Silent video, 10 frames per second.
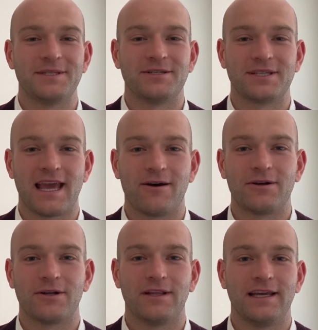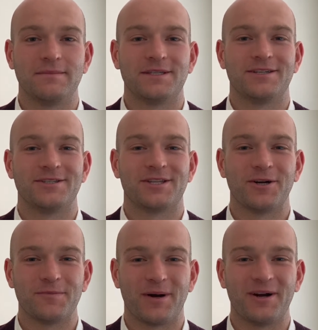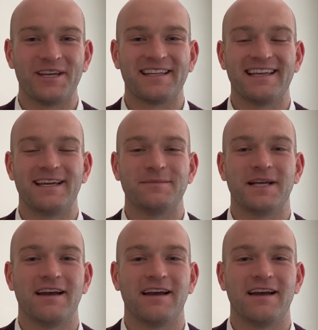there's counter claims, there's third party claims.